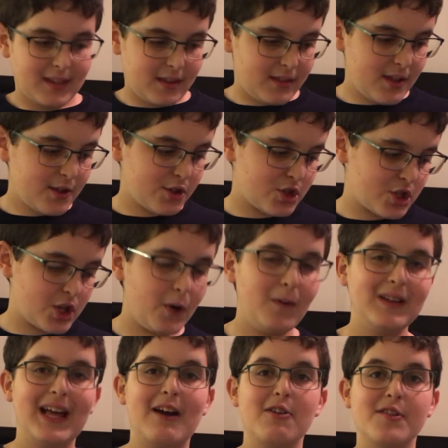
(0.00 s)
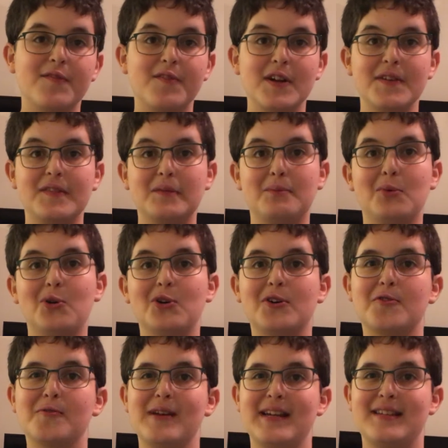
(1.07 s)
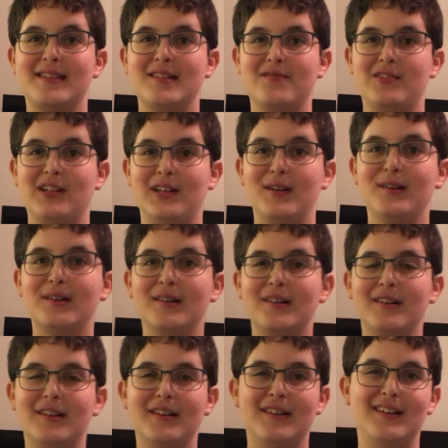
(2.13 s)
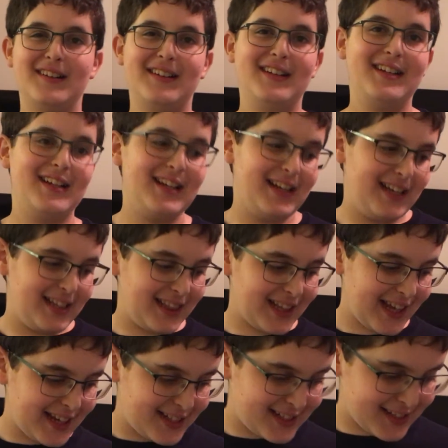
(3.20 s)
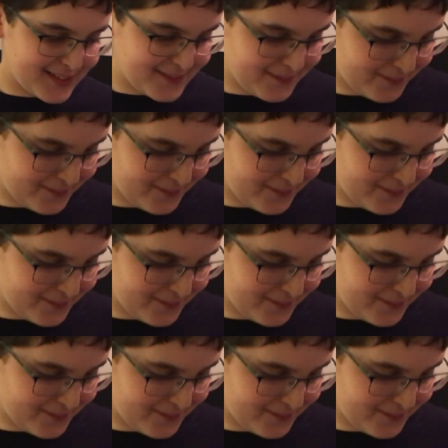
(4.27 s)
this show allows for even more creativity. Like